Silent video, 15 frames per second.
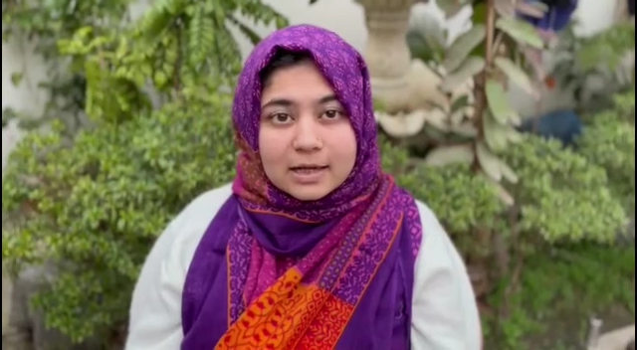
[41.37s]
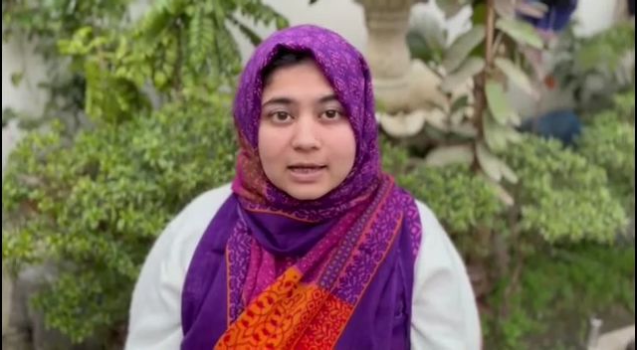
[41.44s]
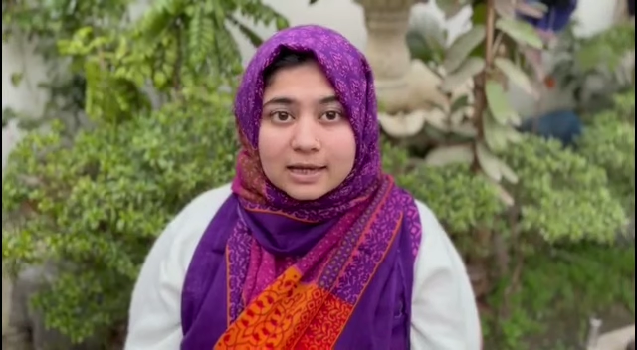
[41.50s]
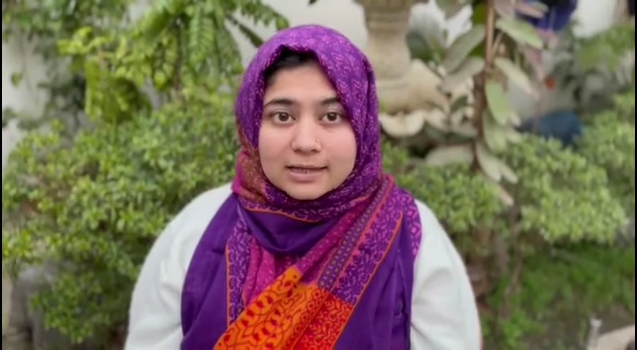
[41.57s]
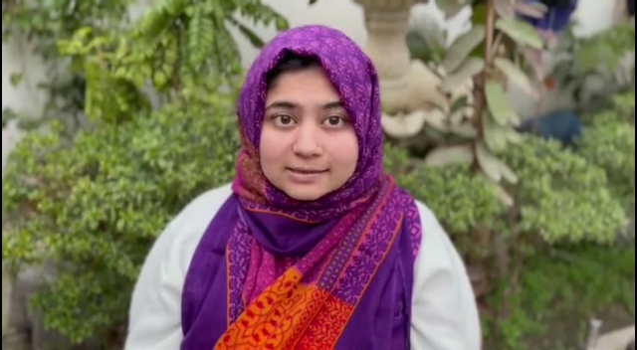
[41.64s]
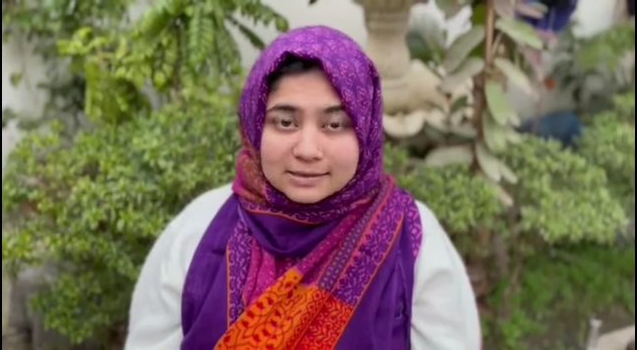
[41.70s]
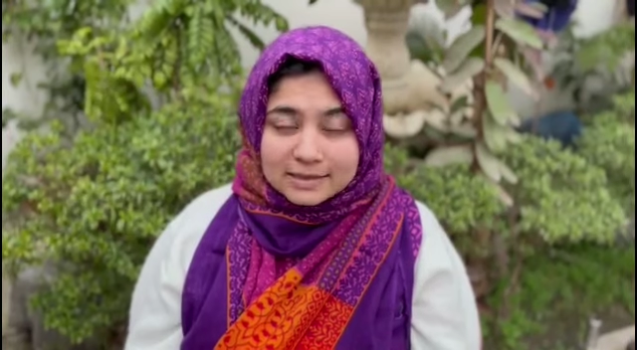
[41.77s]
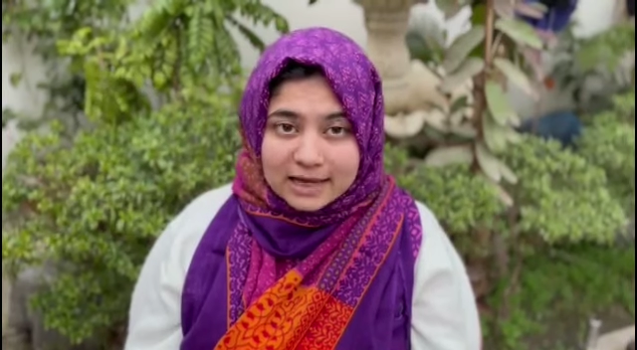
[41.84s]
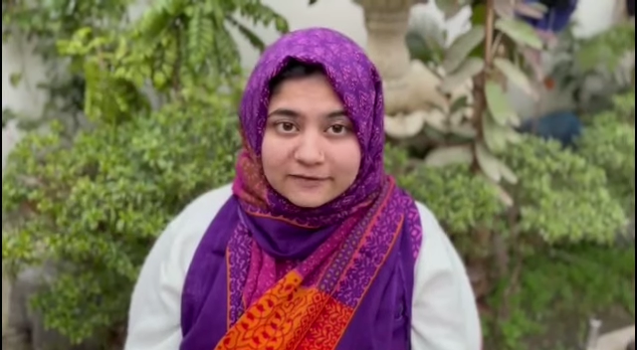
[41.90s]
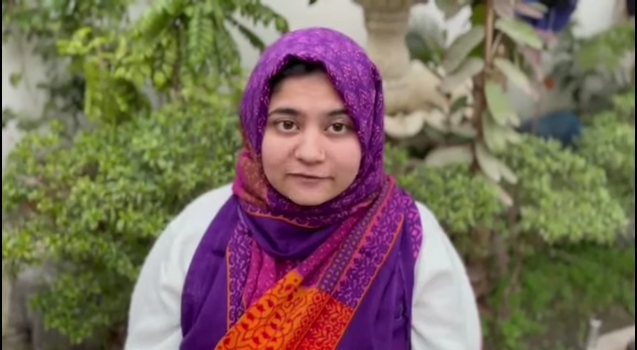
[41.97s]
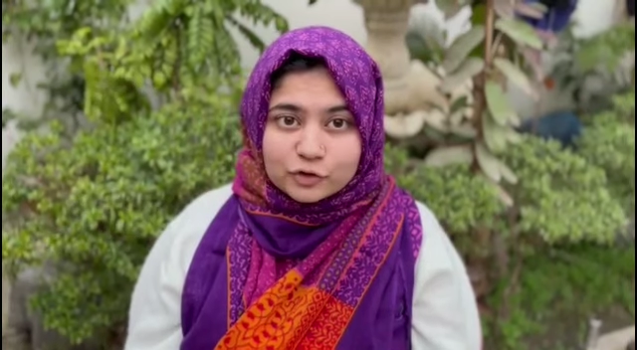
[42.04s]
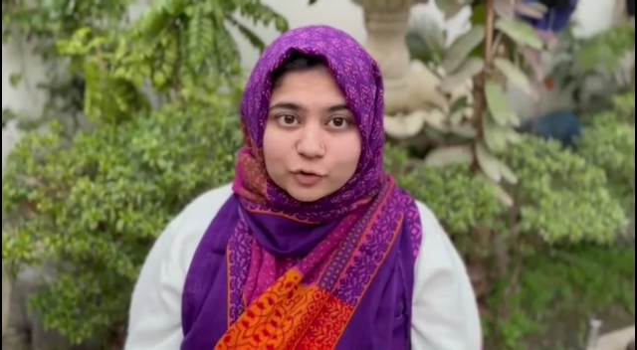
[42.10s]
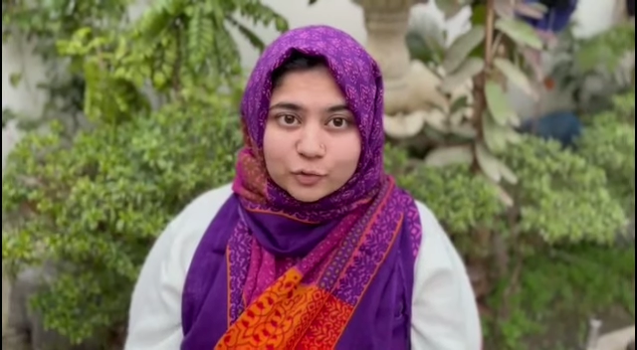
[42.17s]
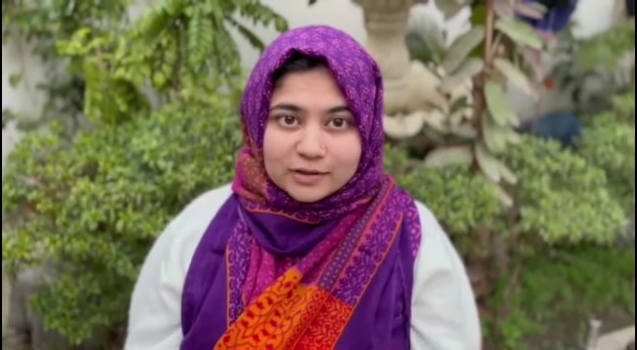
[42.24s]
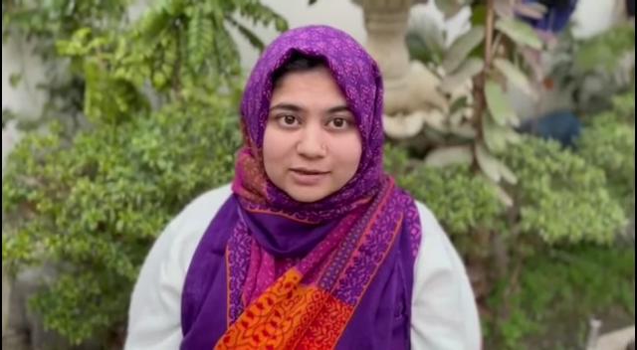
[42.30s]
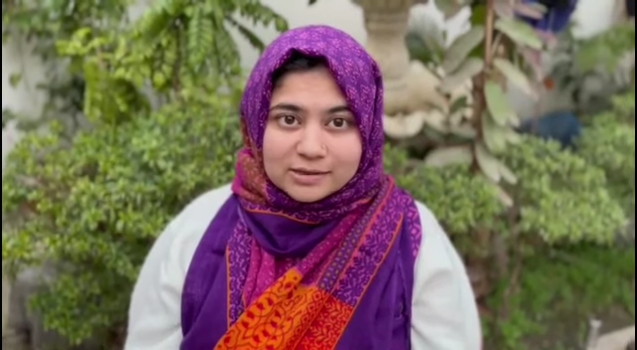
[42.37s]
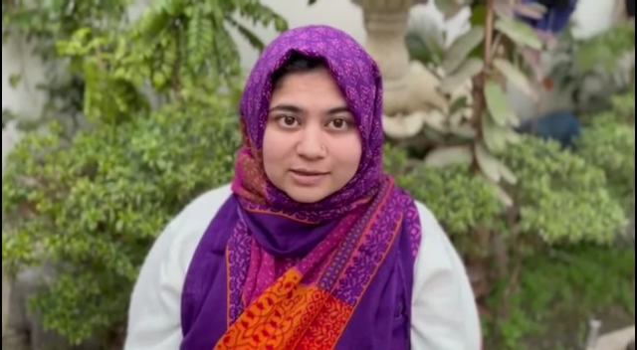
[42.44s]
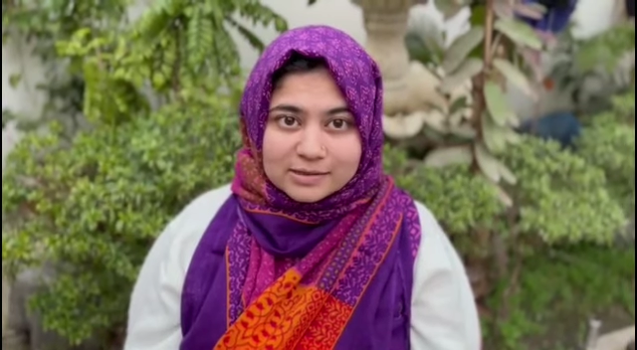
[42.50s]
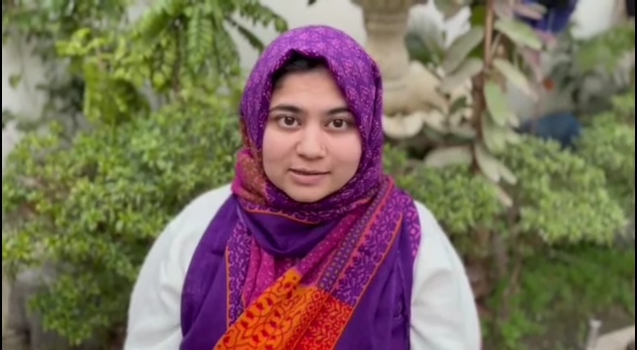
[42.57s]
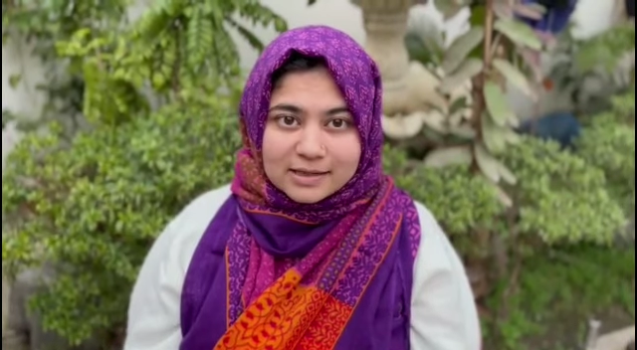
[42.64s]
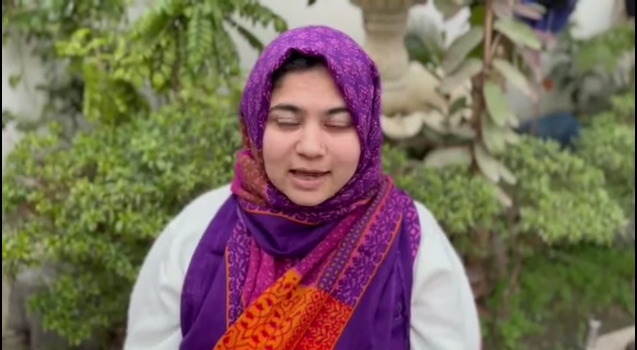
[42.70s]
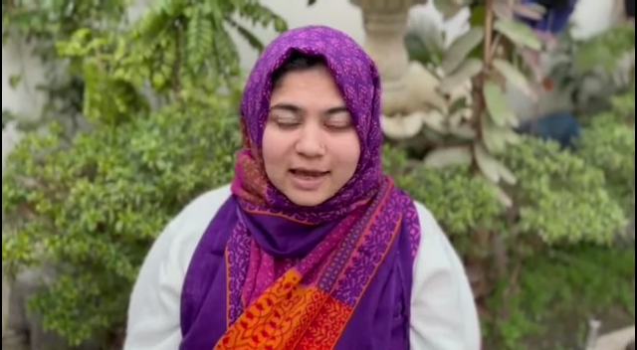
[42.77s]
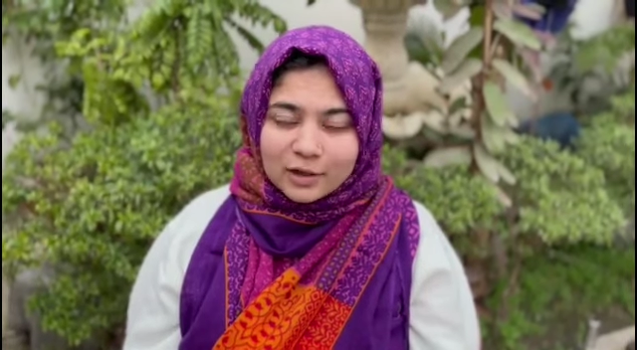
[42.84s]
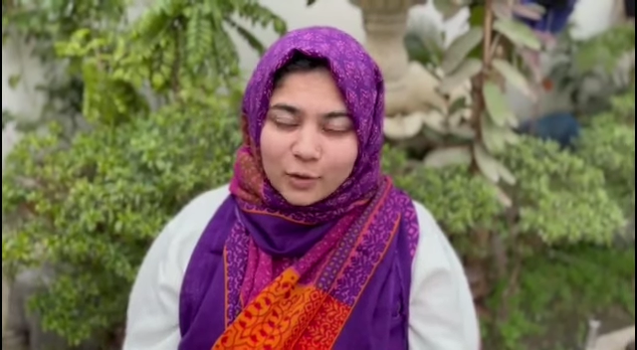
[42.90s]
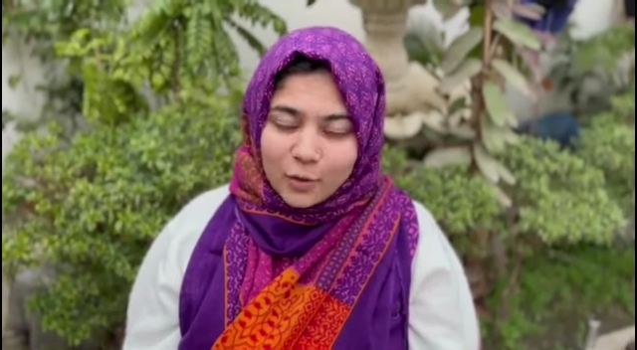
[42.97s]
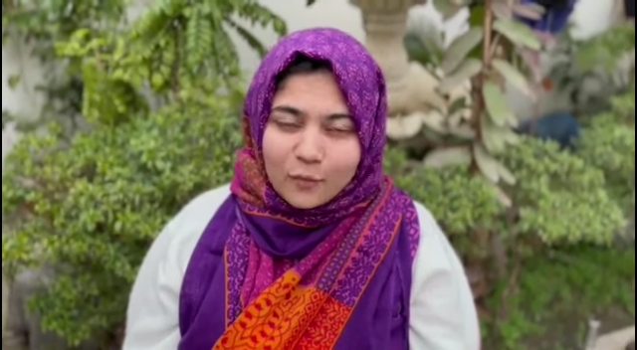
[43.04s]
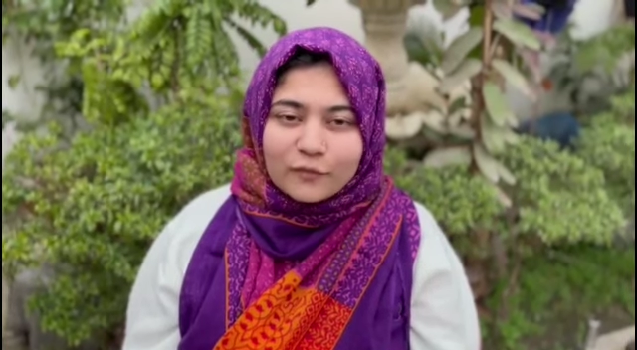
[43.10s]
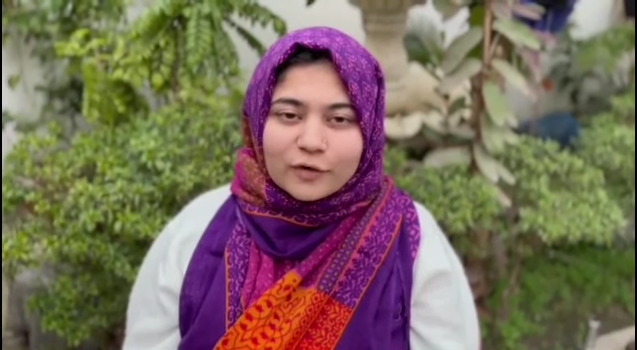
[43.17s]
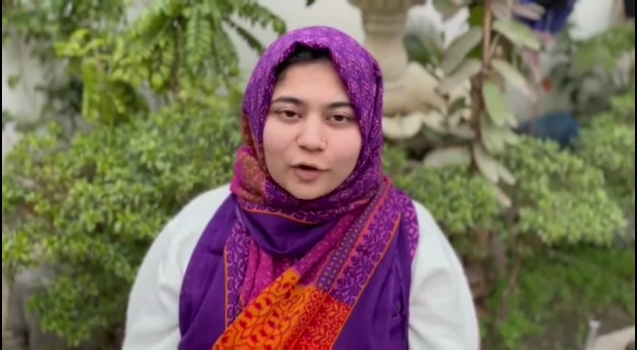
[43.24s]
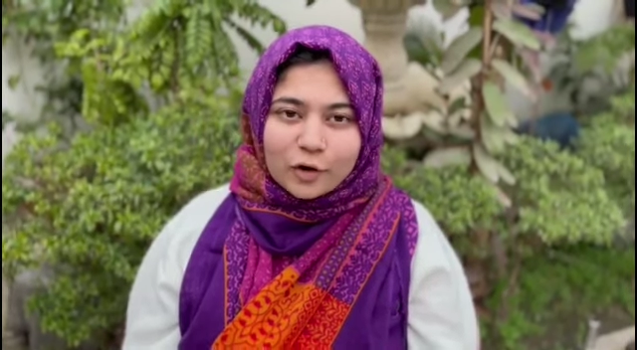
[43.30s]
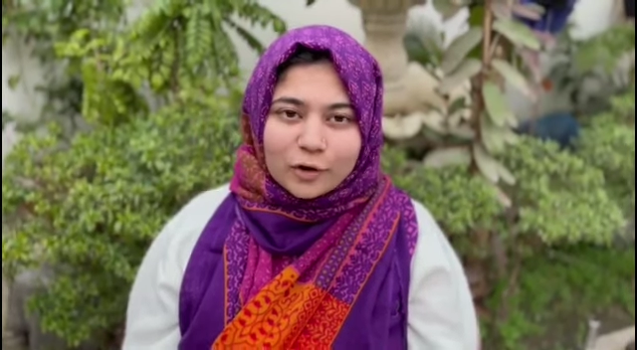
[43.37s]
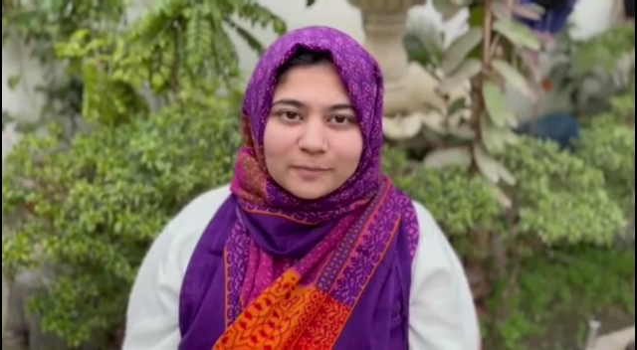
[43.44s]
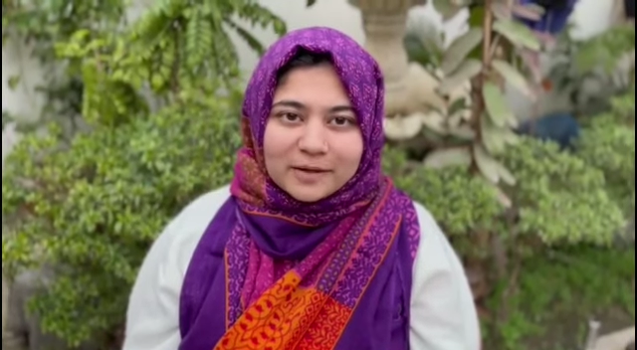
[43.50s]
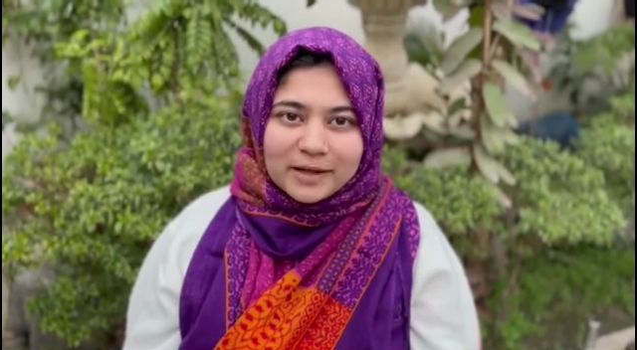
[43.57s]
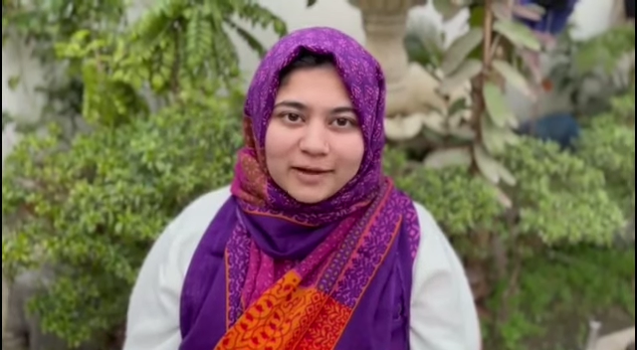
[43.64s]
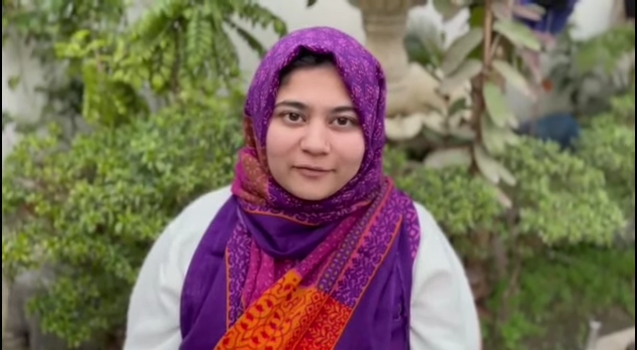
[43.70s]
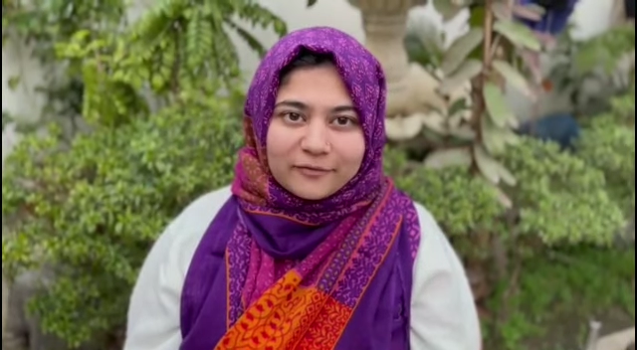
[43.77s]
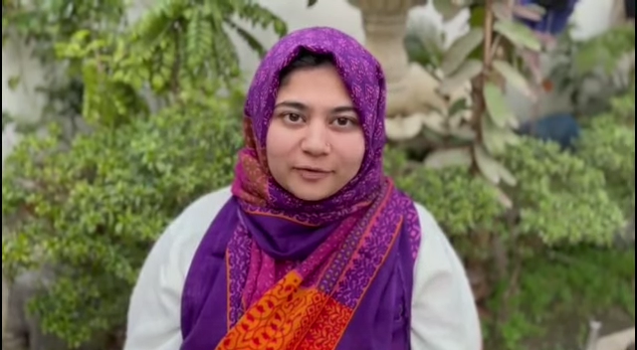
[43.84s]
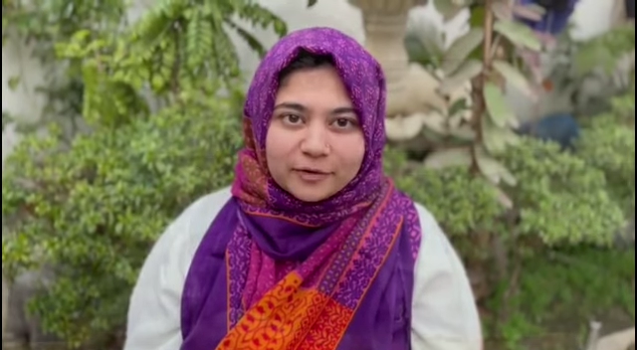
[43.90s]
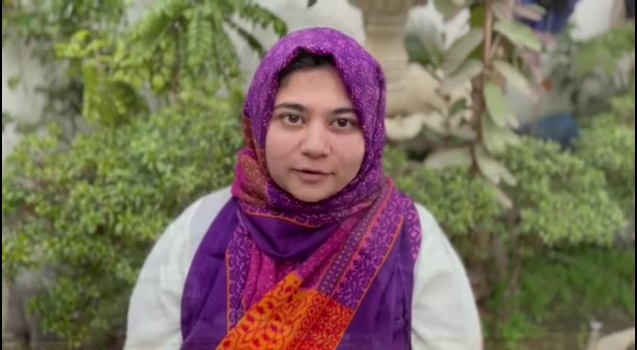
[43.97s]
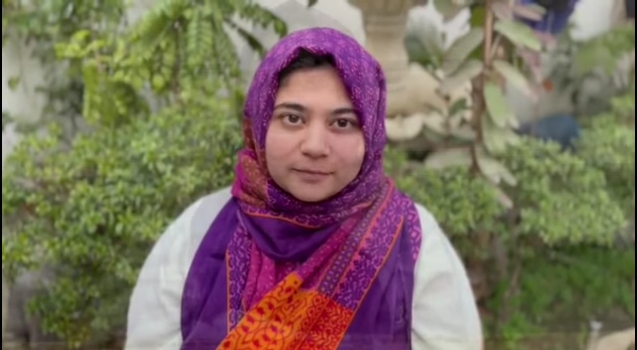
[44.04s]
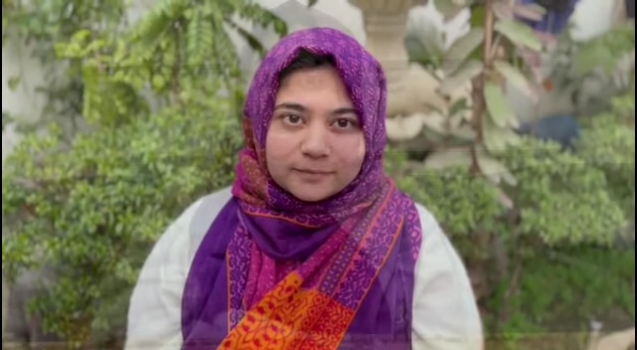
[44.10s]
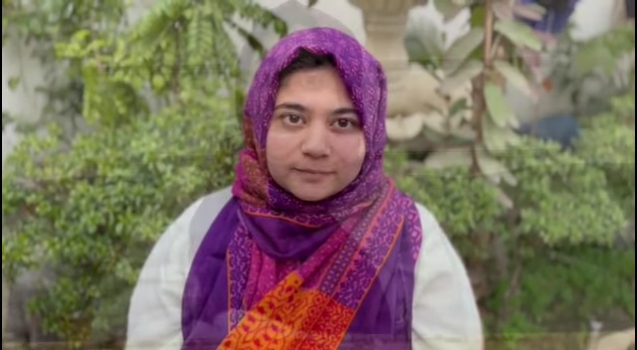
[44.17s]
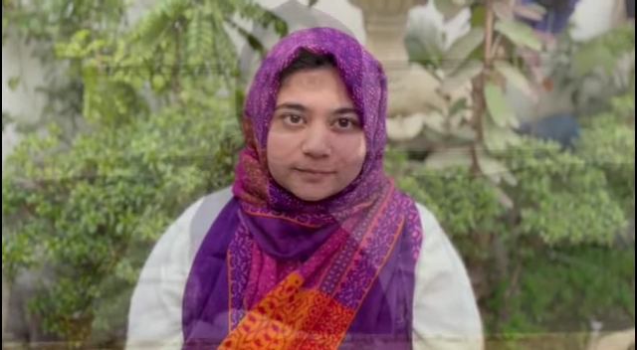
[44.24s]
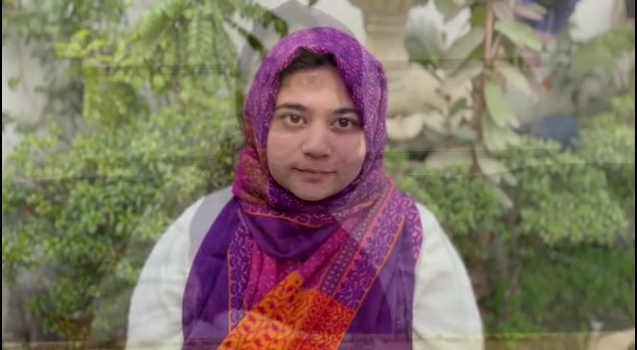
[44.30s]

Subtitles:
his life choices, and overall behavior.